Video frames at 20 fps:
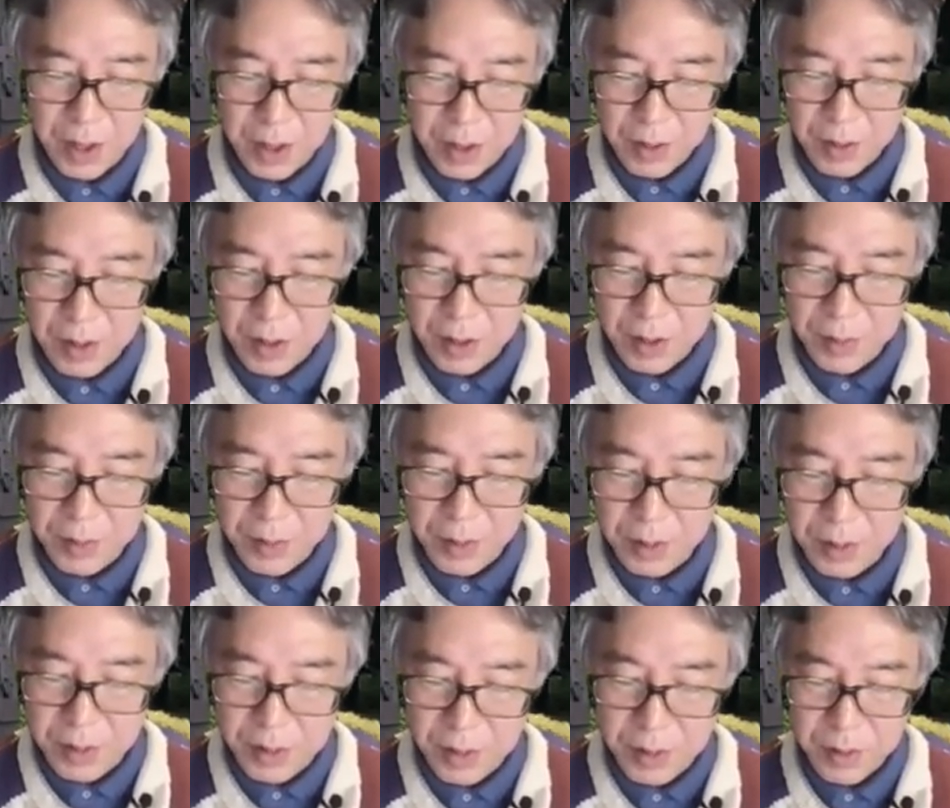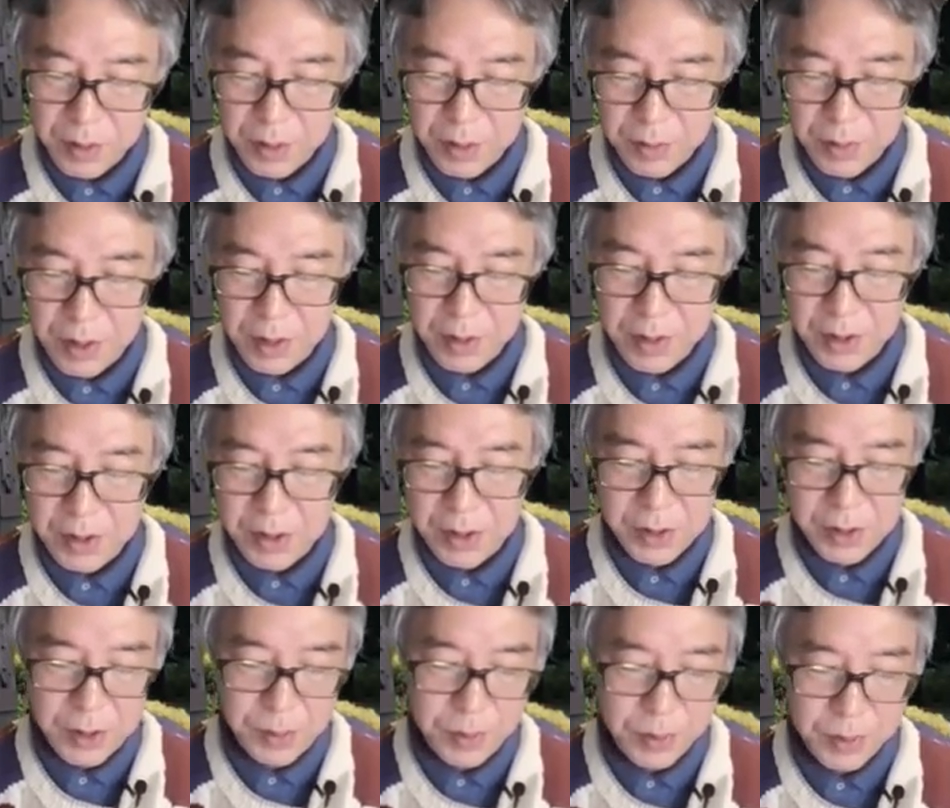You can never write this
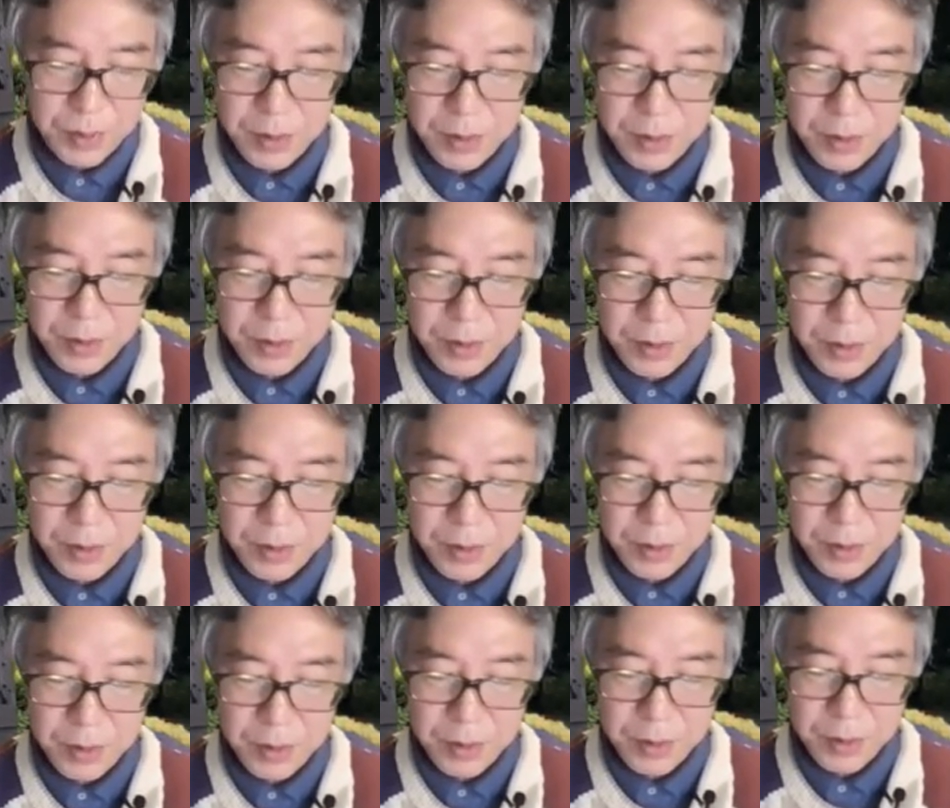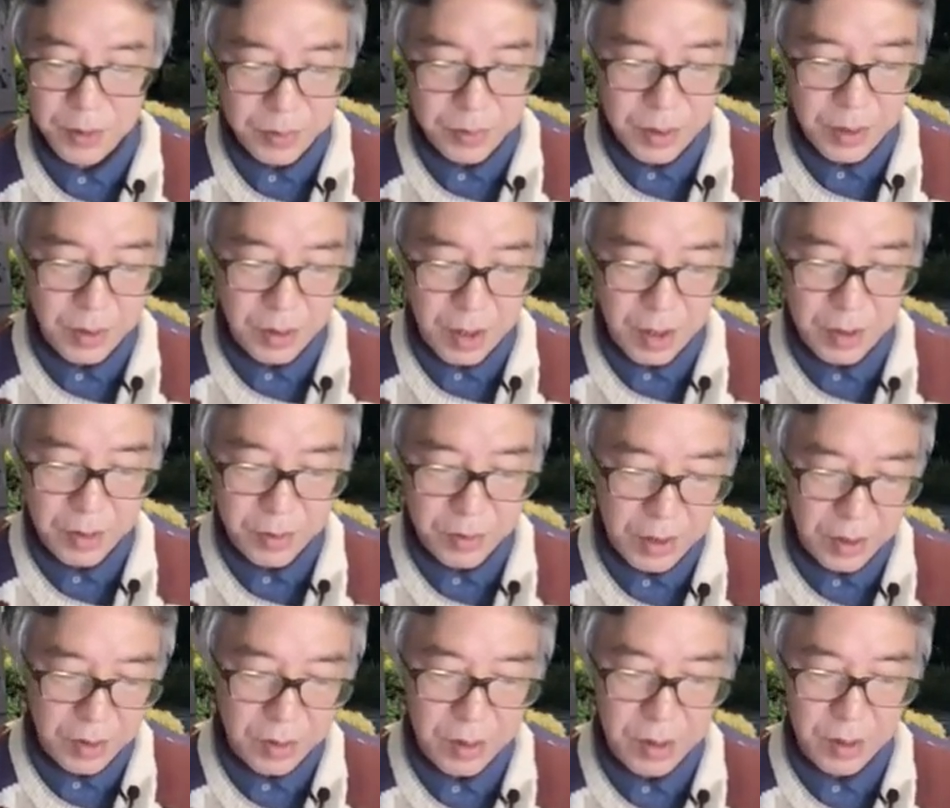as a gradient of potential, but anyway,
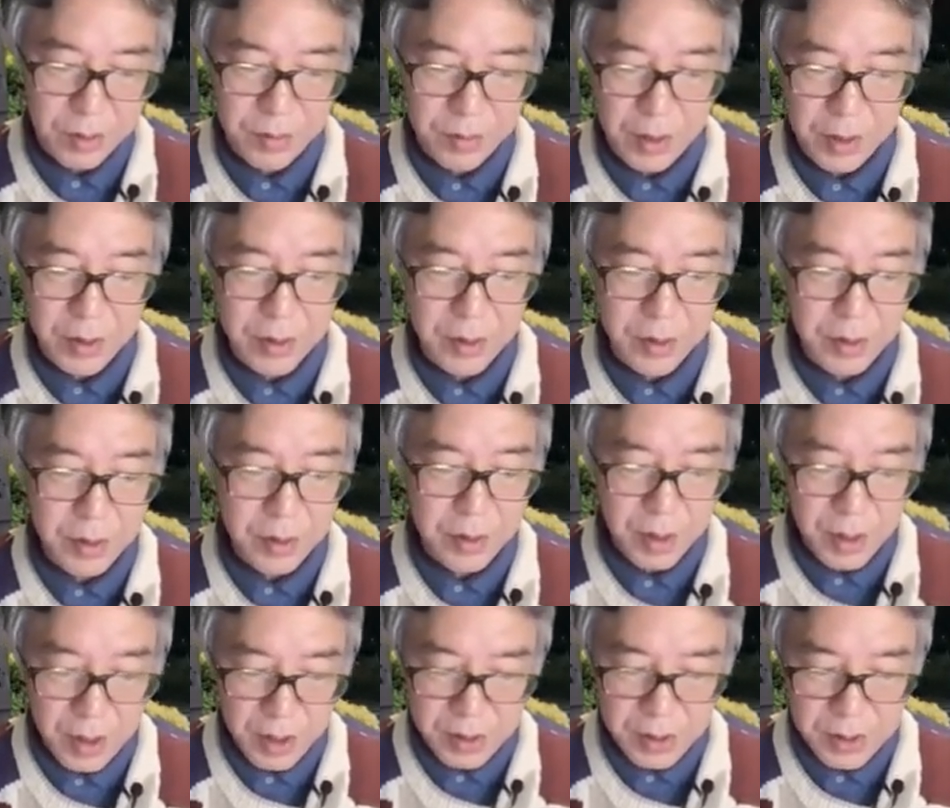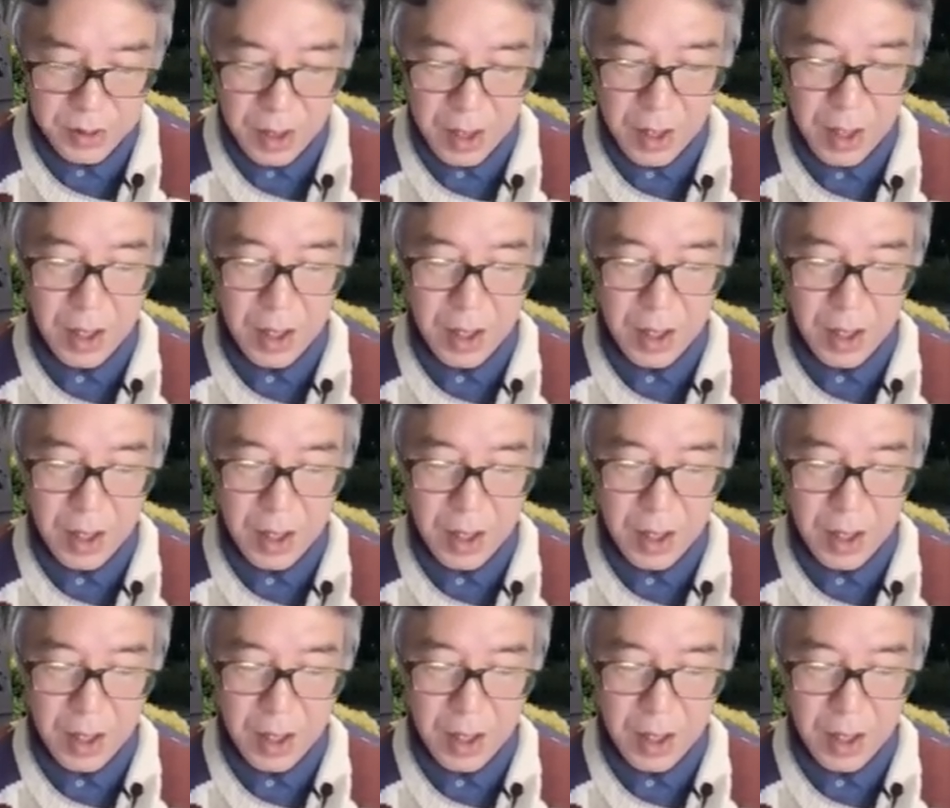you can write this.